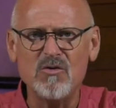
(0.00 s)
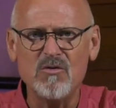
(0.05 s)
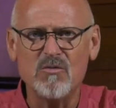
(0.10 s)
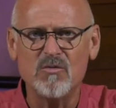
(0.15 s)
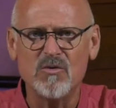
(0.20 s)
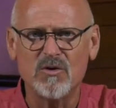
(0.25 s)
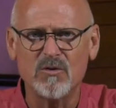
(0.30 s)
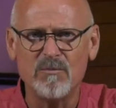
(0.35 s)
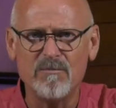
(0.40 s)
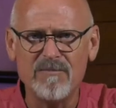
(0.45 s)

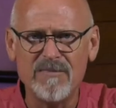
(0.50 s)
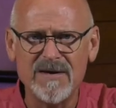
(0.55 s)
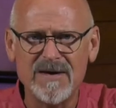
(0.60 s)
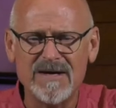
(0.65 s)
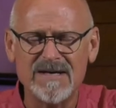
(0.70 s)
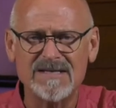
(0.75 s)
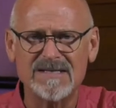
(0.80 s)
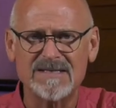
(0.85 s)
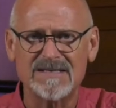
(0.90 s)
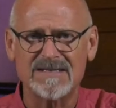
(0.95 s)
will
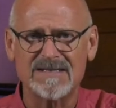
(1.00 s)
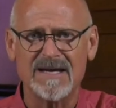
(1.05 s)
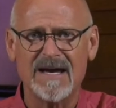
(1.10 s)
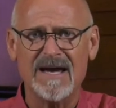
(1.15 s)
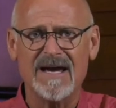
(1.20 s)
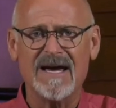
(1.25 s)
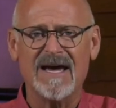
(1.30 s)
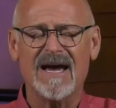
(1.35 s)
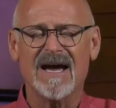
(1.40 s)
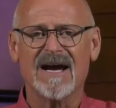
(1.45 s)
miss
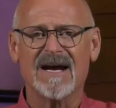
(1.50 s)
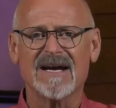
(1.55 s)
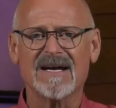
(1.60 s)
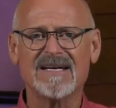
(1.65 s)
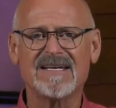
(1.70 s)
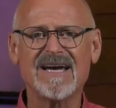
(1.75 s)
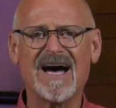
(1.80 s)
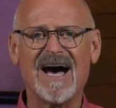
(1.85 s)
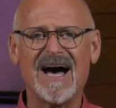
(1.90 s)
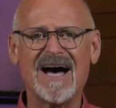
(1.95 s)

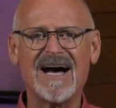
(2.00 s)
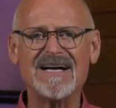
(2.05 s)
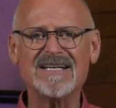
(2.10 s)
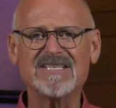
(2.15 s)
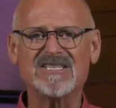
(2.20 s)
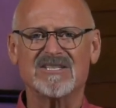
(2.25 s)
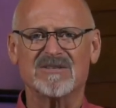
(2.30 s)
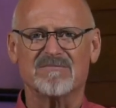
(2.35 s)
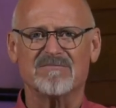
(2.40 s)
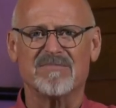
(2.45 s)

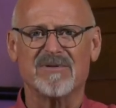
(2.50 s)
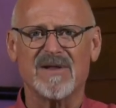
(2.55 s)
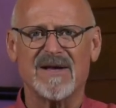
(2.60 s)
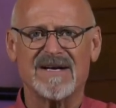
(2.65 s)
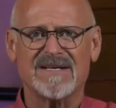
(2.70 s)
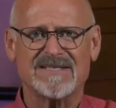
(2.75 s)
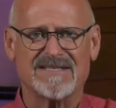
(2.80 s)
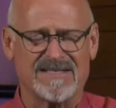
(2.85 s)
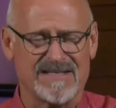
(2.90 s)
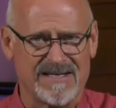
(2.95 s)
God's
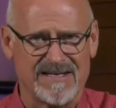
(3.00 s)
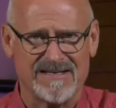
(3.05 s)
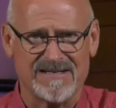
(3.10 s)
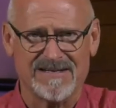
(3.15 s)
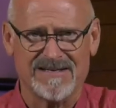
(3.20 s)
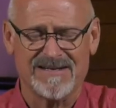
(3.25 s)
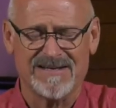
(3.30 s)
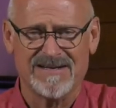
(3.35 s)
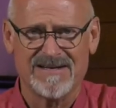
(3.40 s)
blessing